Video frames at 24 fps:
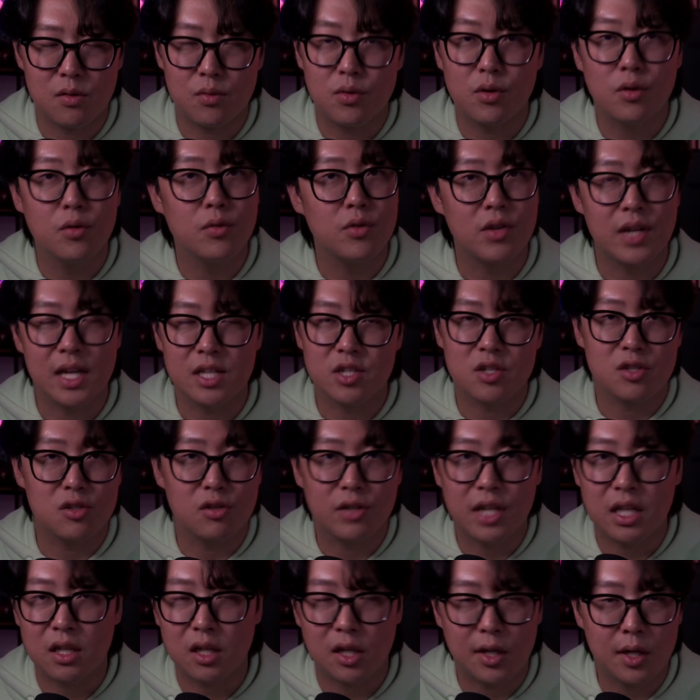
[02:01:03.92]
through. You can just
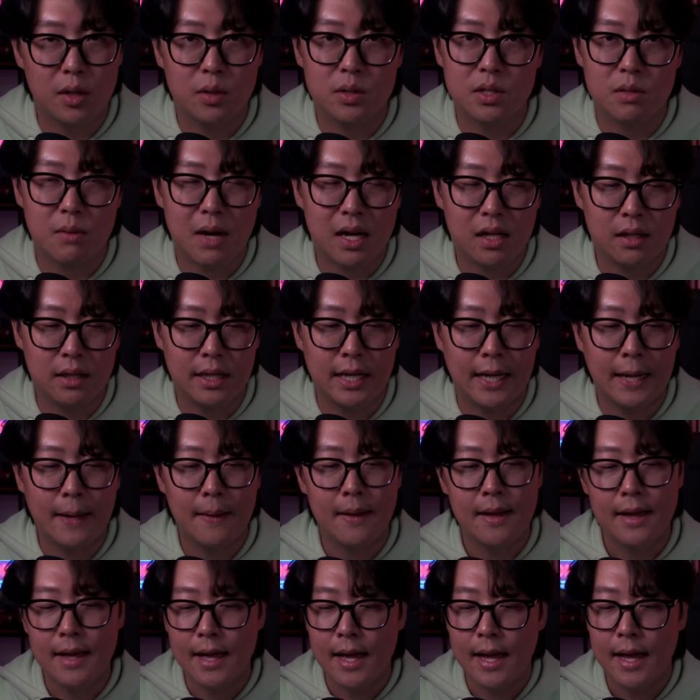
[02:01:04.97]
look at the code directly.
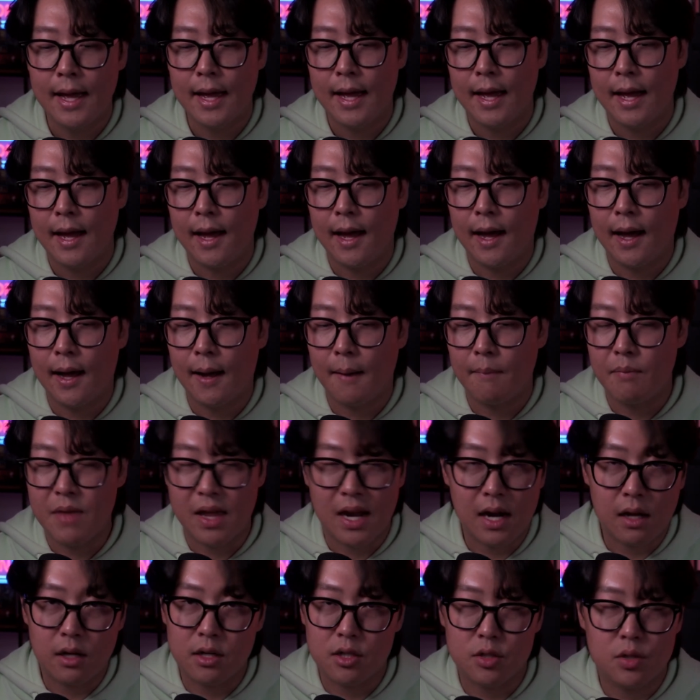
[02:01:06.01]
And
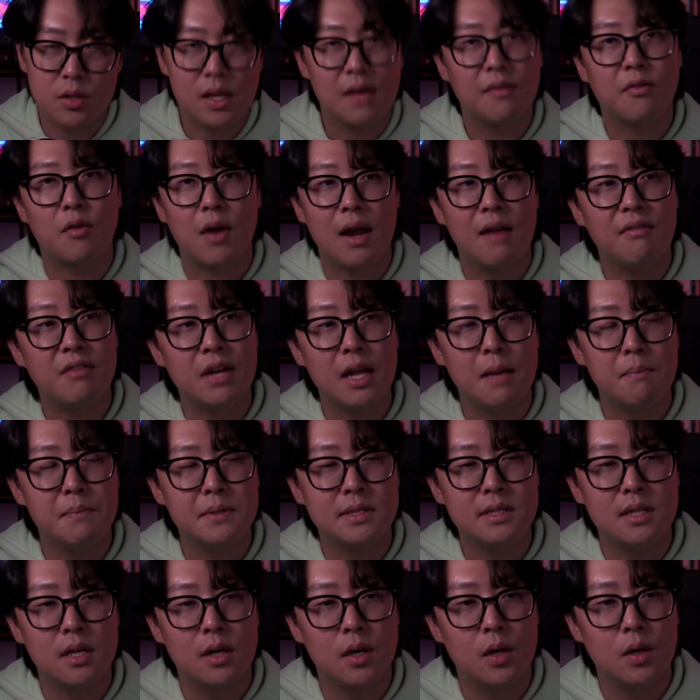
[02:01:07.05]
I'm going to do that for every
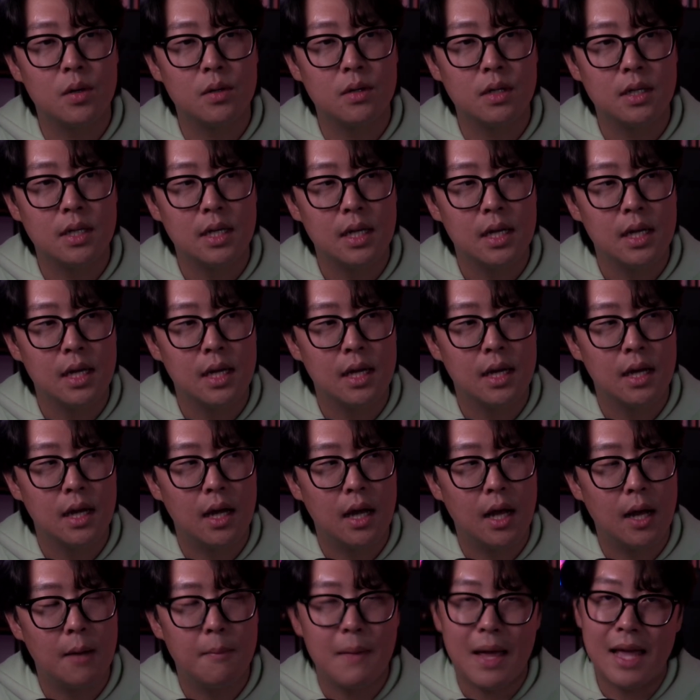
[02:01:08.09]
episode.
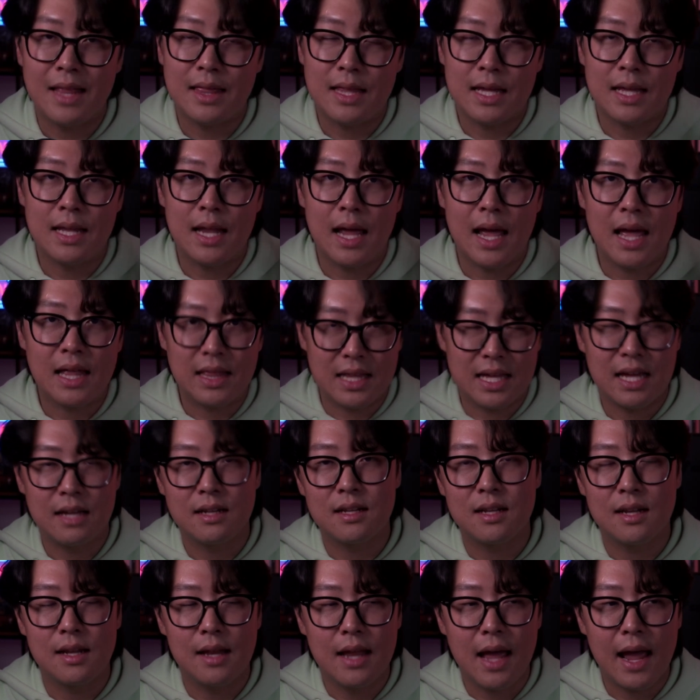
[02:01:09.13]
And then at the
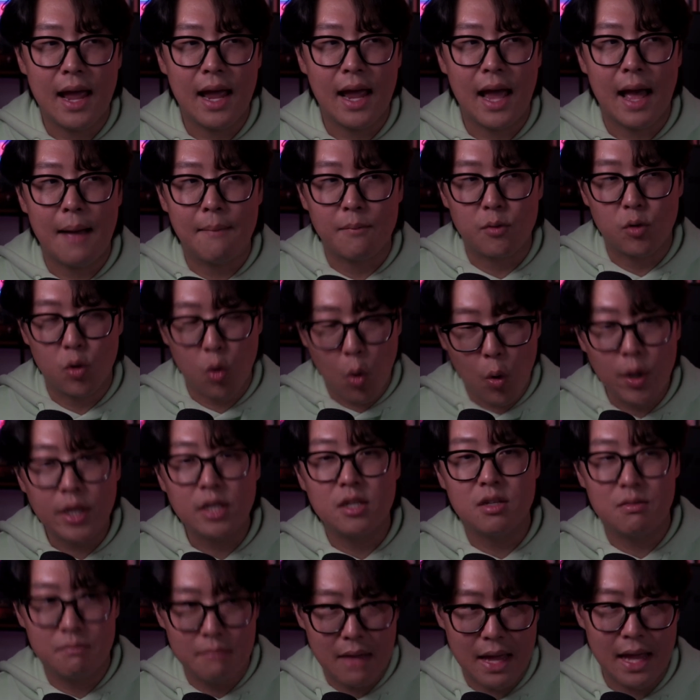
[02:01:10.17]
end of the day, I'm going
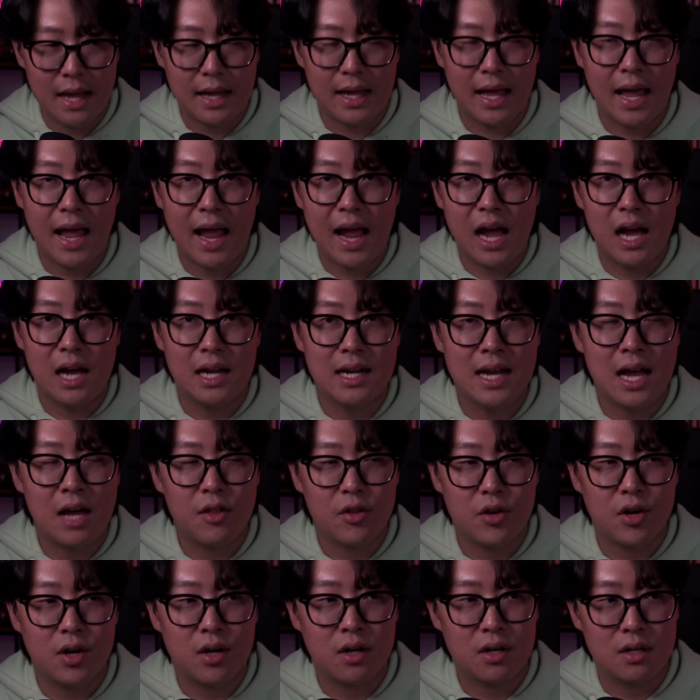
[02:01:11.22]
to make
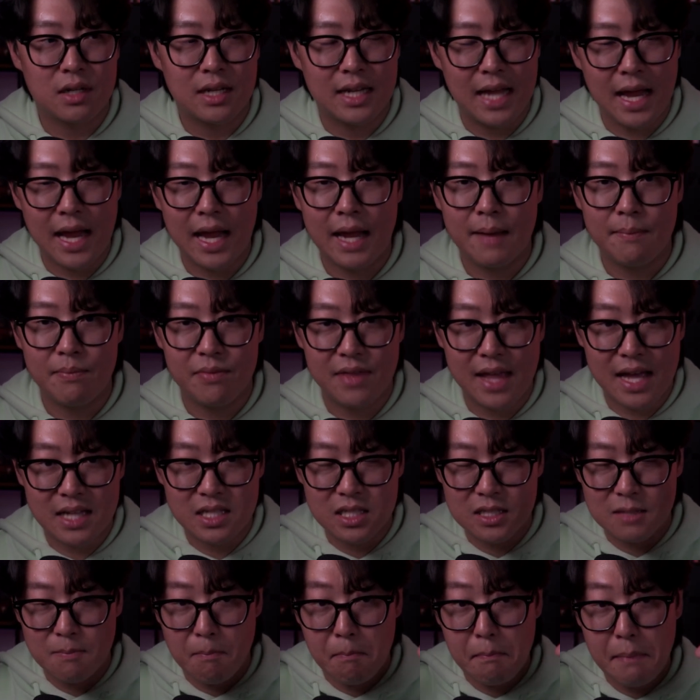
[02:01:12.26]
another game
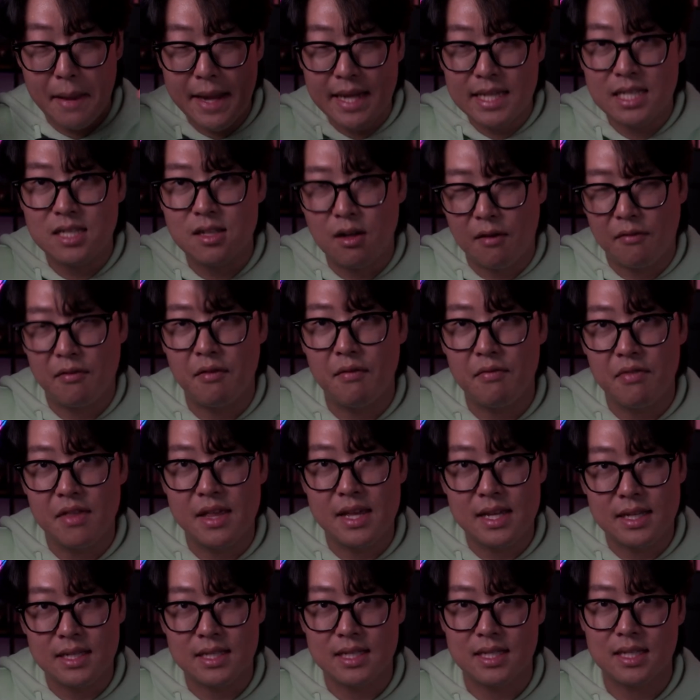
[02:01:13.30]
that's based off of
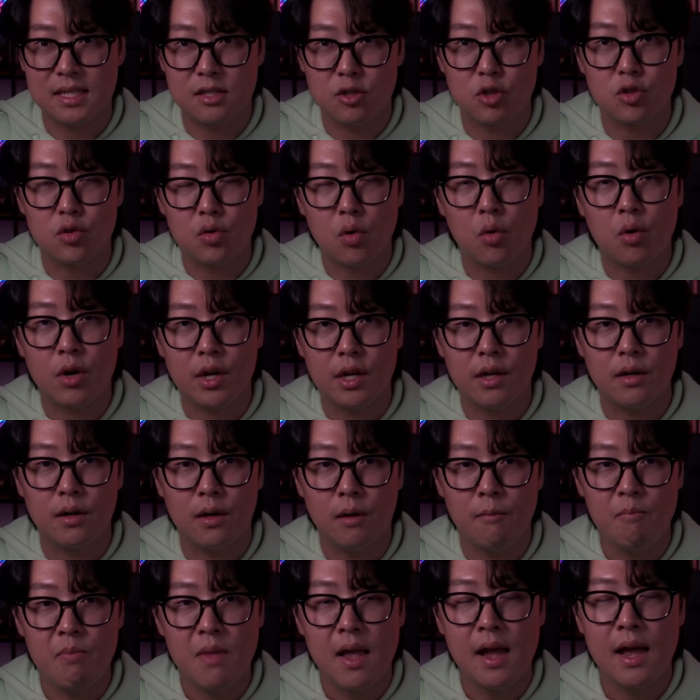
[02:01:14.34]
this
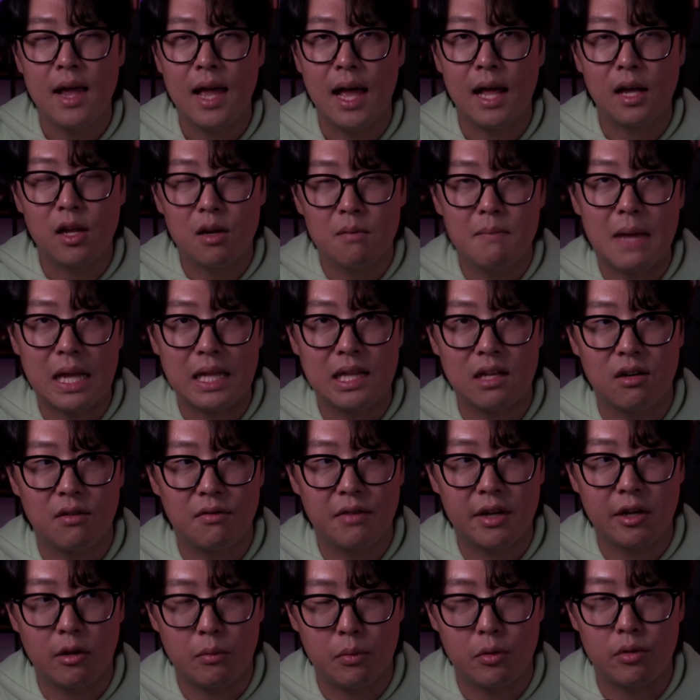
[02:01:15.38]
tutorial. I'm going to make that
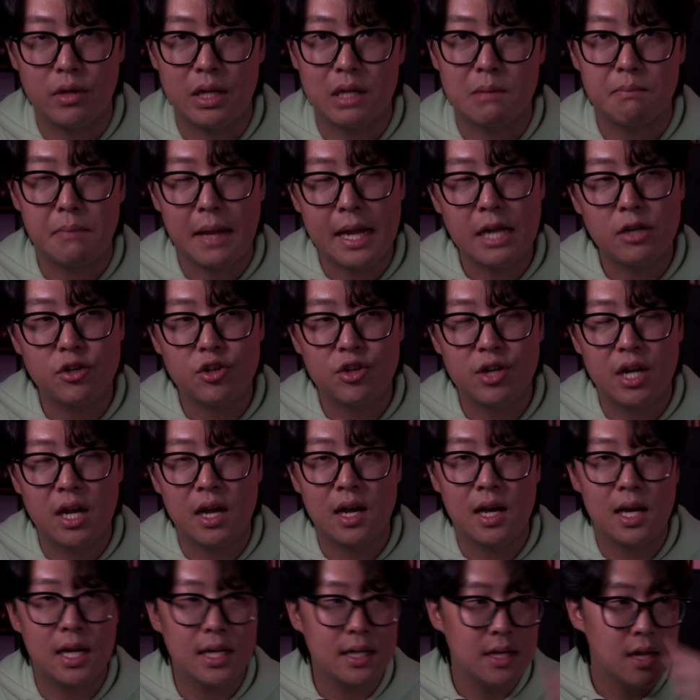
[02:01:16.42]
available in
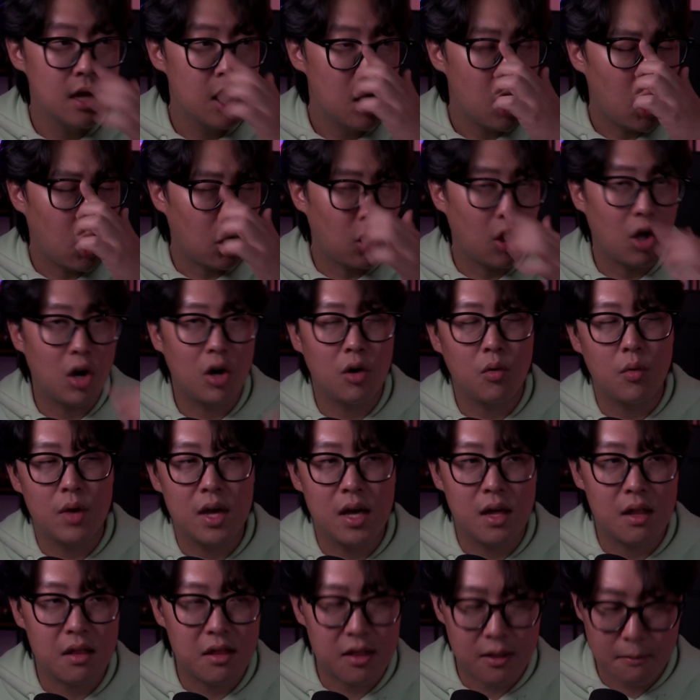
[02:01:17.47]
Patreon, along
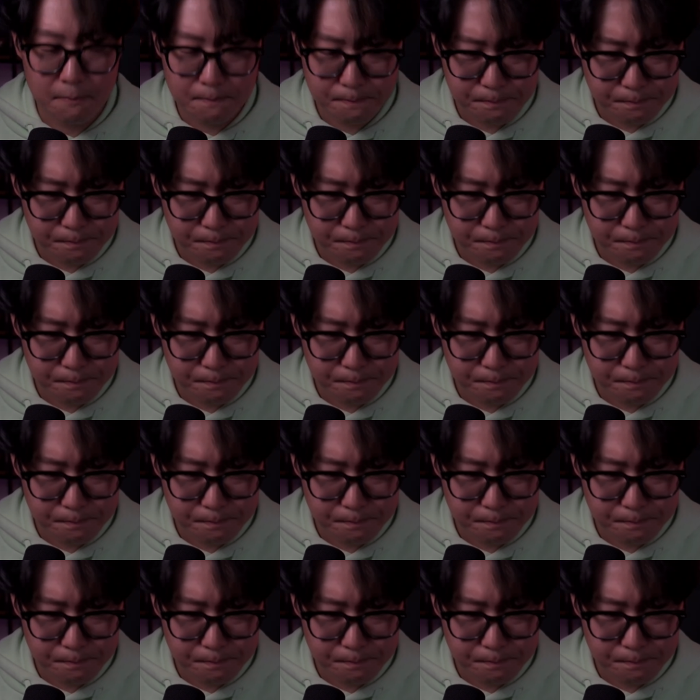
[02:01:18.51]
with